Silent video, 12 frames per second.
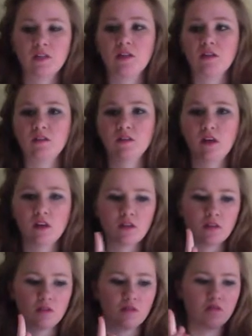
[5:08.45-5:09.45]
If
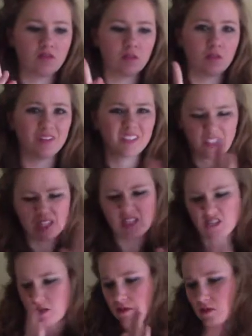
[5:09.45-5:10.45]
you hear massacre
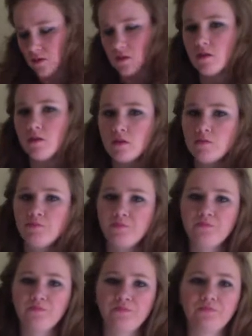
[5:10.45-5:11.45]
committed by the
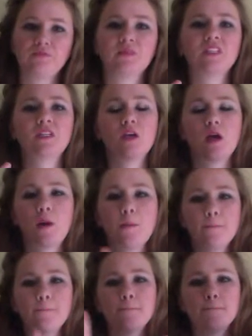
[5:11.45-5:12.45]
British troops,
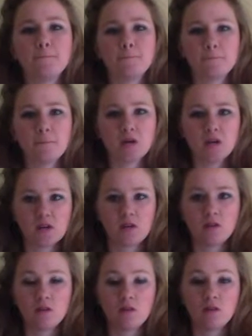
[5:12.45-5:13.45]
you automatically assume
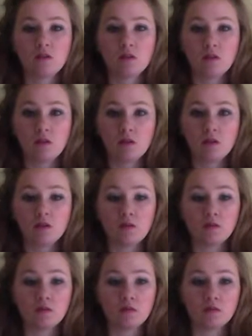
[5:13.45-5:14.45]
the British troops are
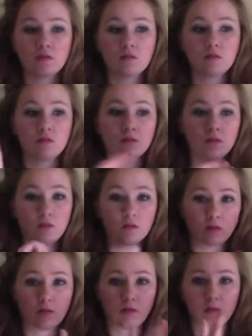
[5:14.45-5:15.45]
evil, and you'll have
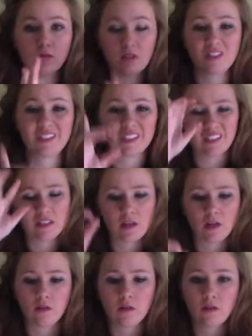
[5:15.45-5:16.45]
these hard
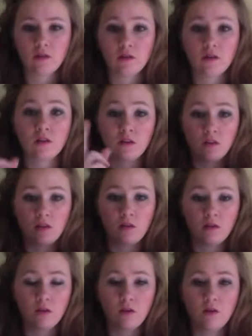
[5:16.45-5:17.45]
feelings towards them.
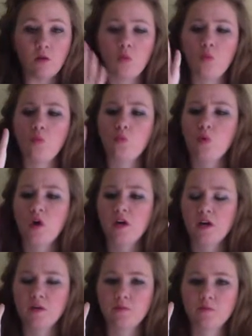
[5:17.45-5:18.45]
So they used it as
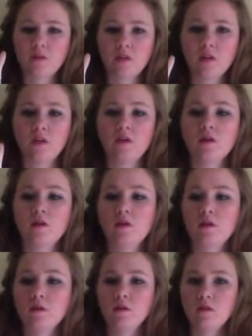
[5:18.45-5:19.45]
propaganda, as a
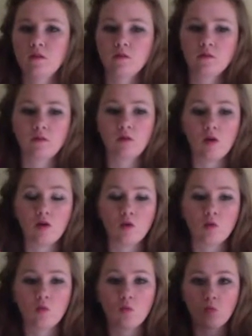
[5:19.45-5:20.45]
way to kind of
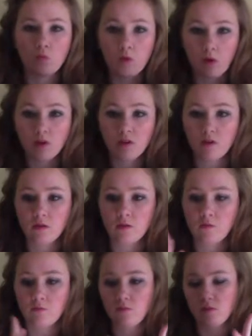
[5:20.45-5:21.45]
promote anti-British
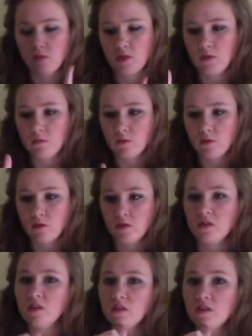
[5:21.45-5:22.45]
feelings. The Sons of Liberty
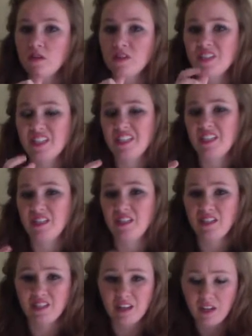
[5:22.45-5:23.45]
did this to kind of
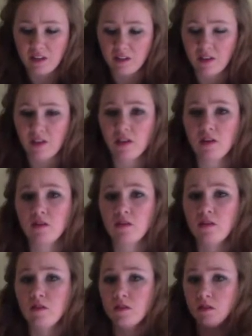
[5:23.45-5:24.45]
promote their feelings
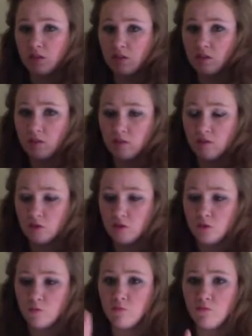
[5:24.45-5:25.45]
against the British. Number 7,
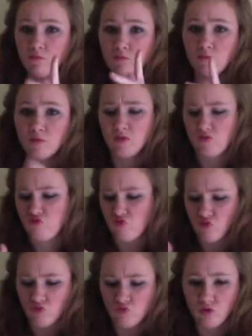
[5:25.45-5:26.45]
Townshend
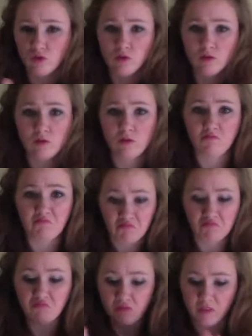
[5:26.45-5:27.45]
Acts. Why did
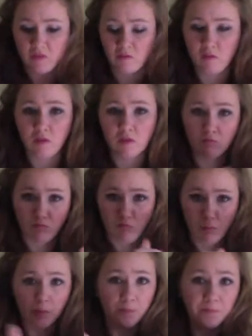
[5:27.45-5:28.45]
Parliament pass them?
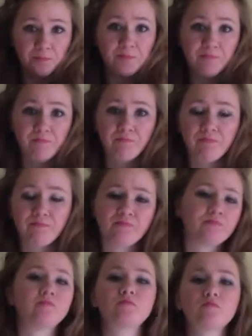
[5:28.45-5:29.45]
What were they? What happened
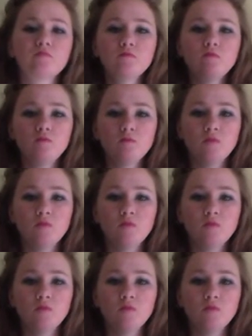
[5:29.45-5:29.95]
after they passed?